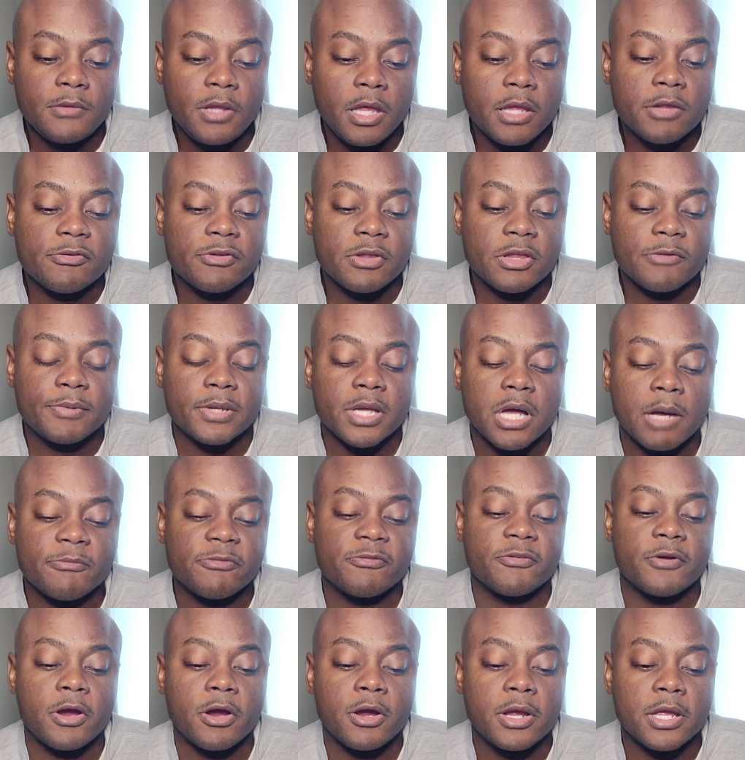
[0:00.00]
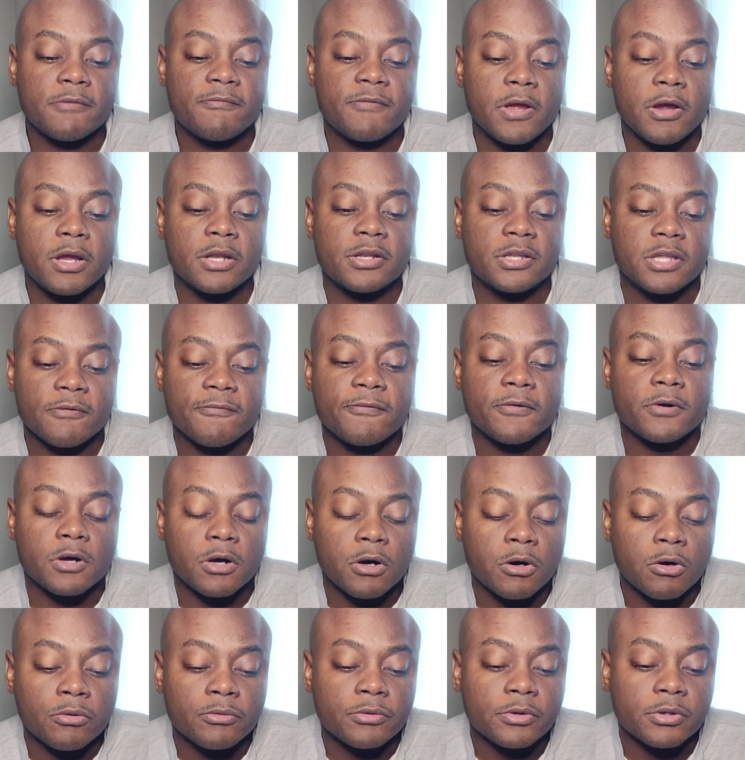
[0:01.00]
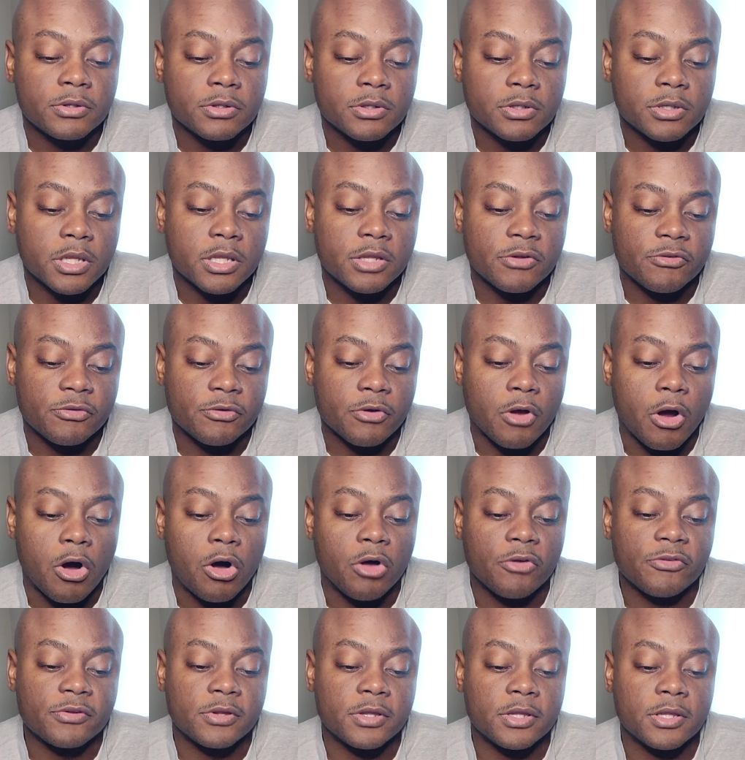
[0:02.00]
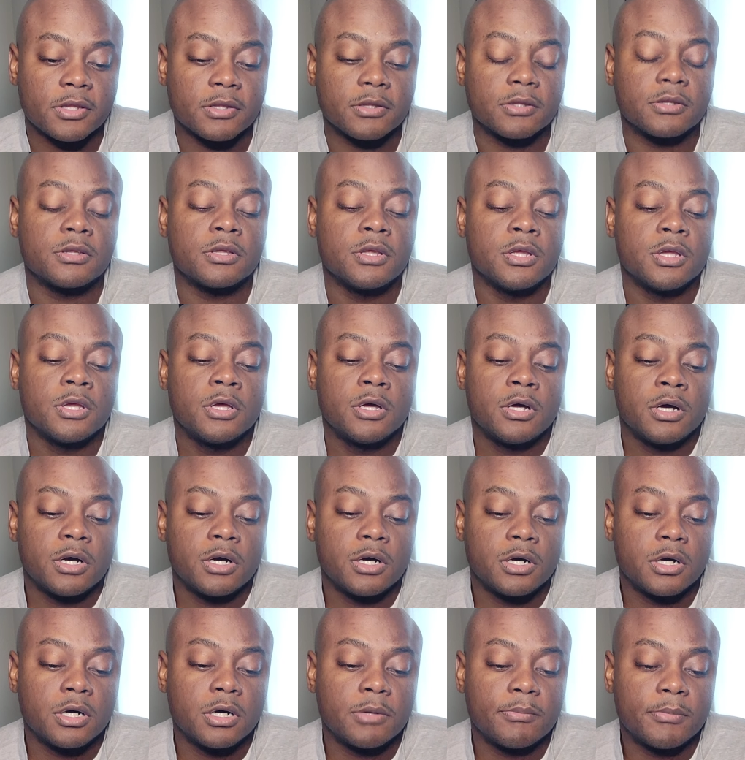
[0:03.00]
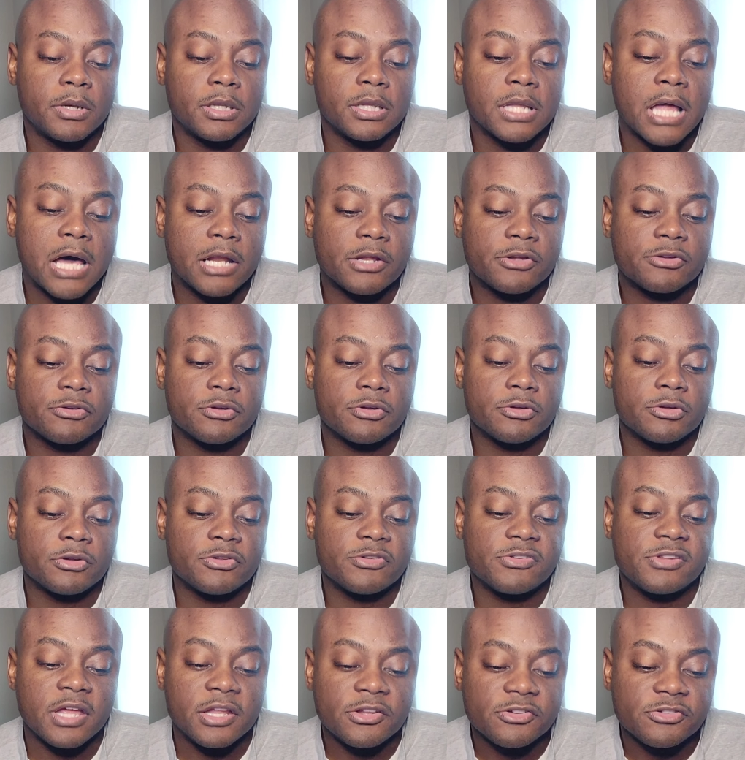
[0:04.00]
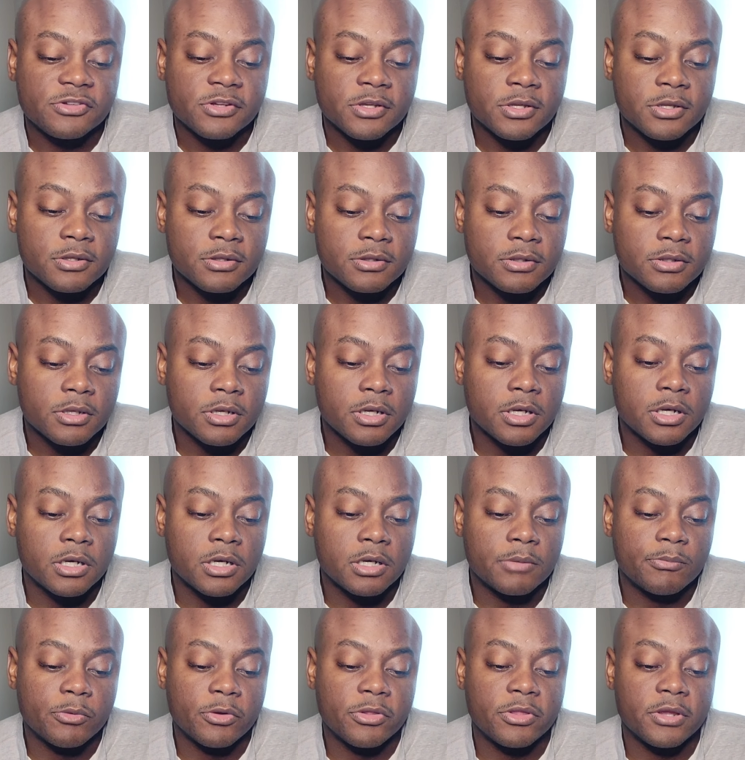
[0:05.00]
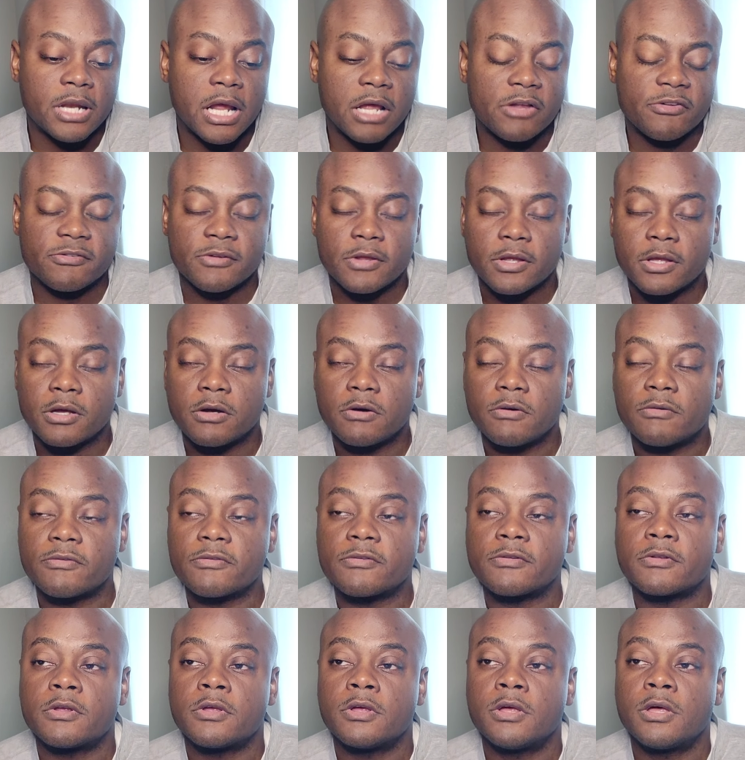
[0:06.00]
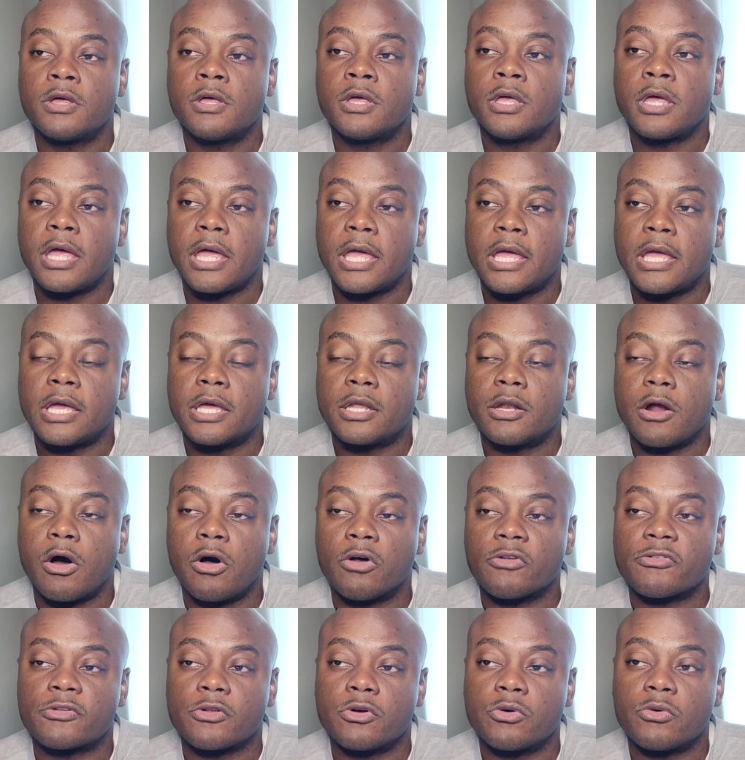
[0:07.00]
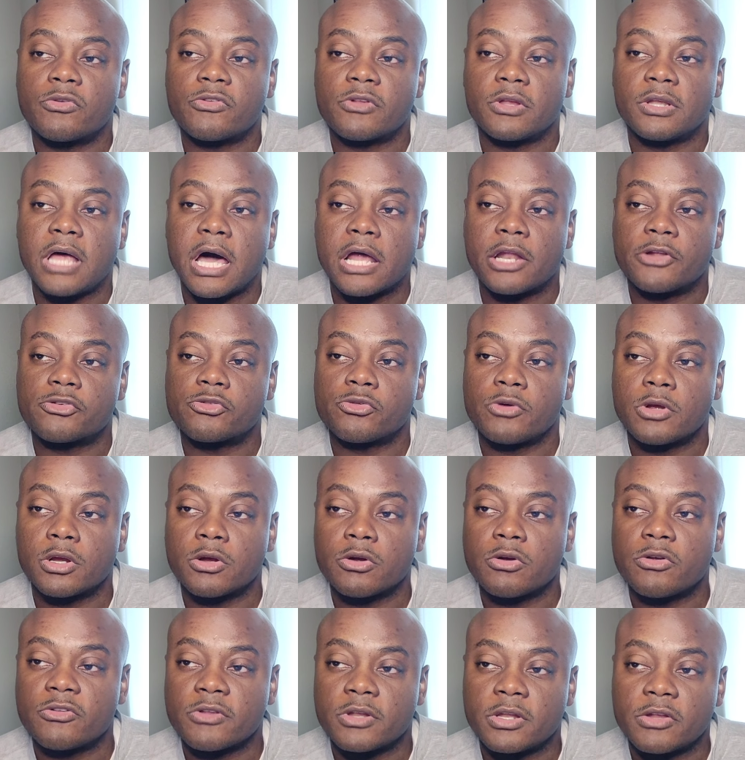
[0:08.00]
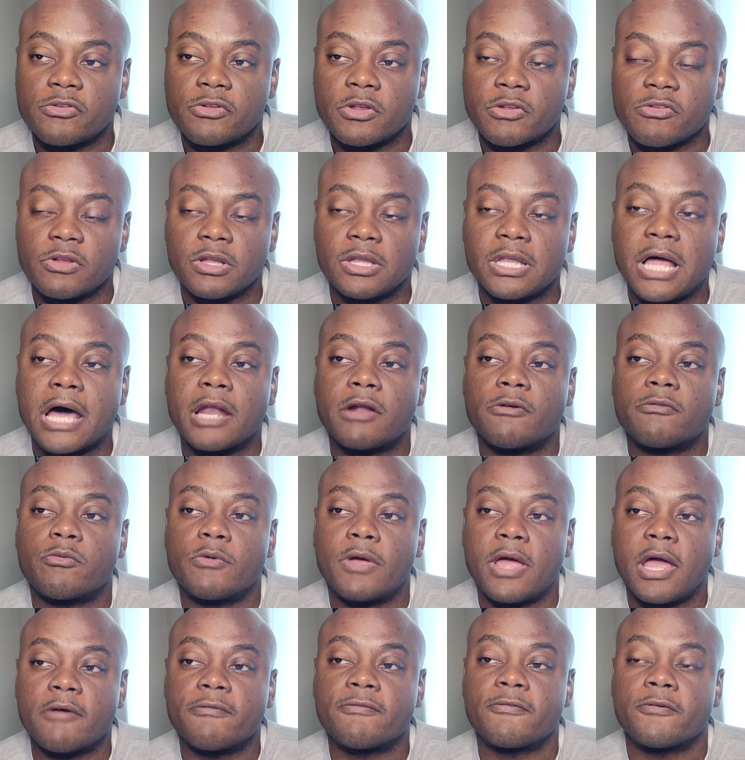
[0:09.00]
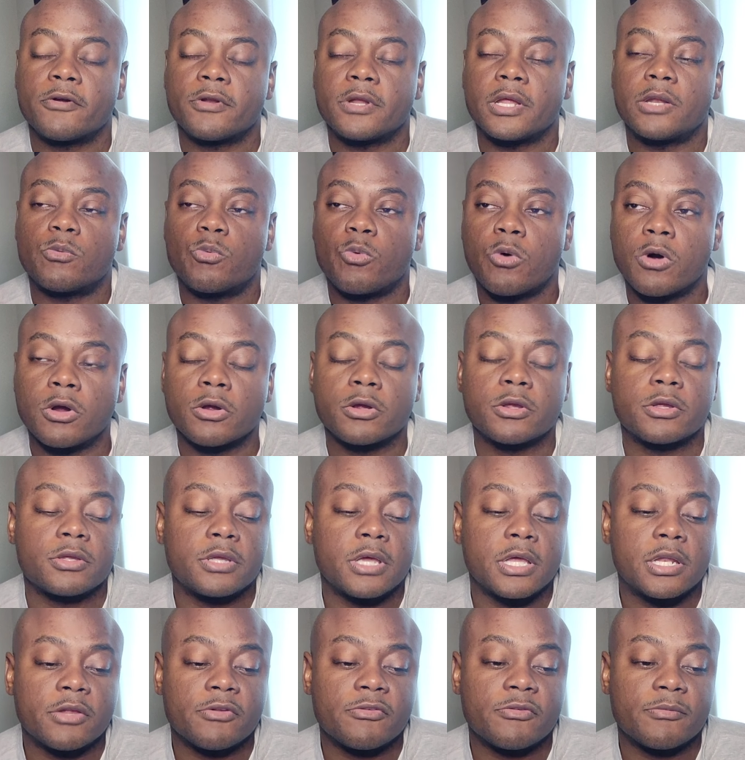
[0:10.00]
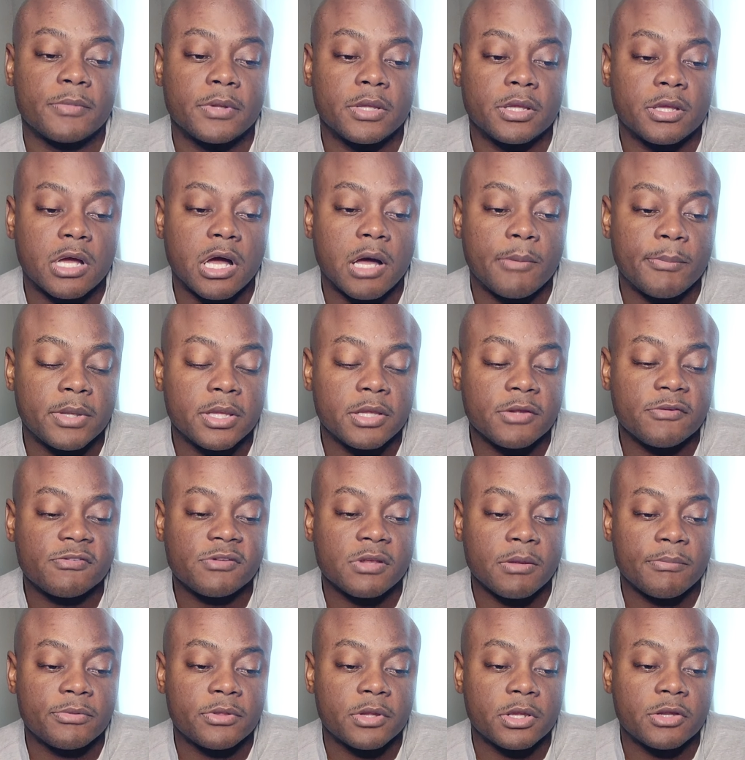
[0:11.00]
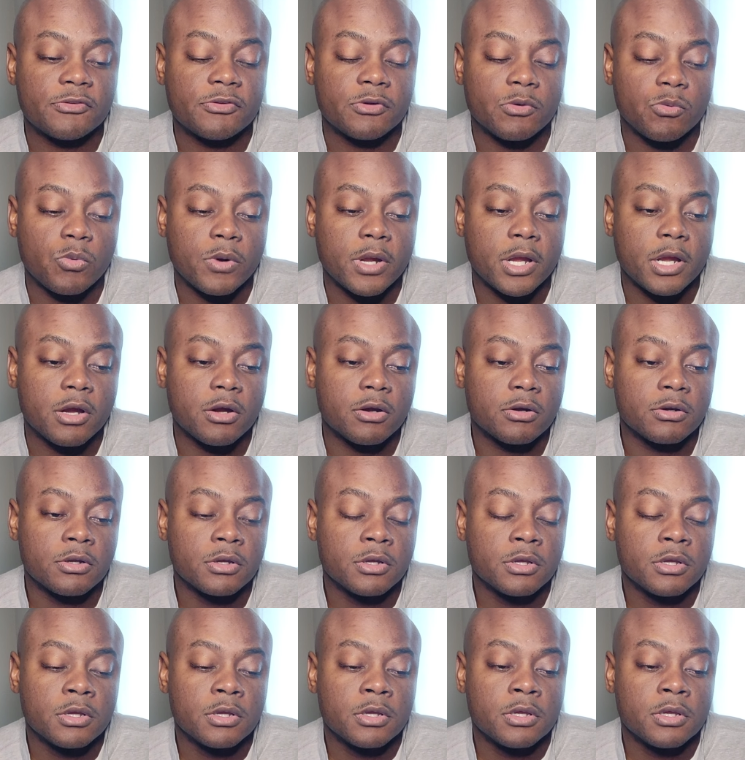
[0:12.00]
it becomes very, very difficult. It's causing a lot of tension within ourselves. And also it's a lot of triggers, and it's a lot of effort and work. And it's becoming something to where